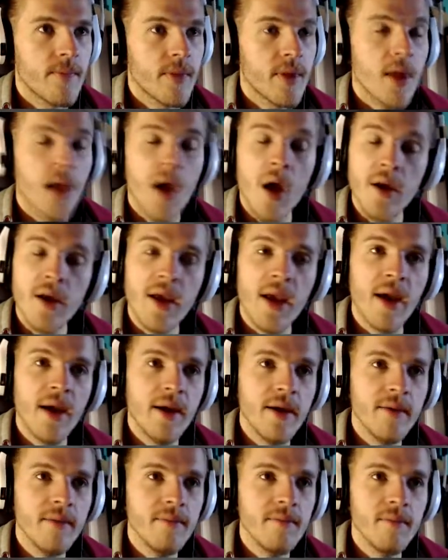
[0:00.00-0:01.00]

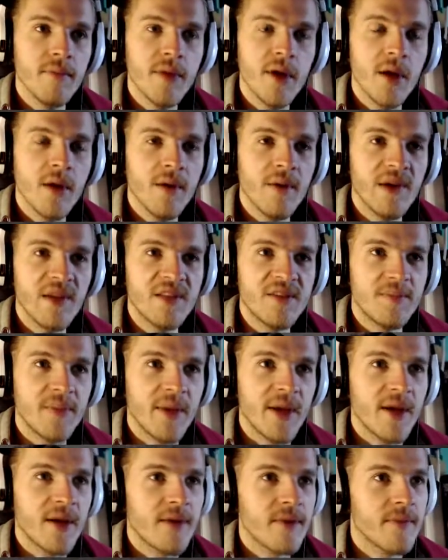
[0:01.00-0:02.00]
Okay, go and
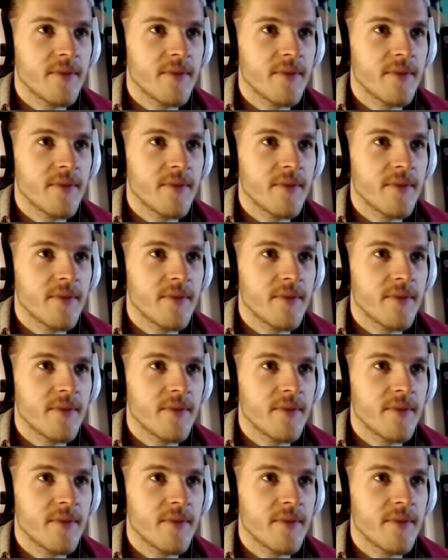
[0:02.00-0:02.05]
speak.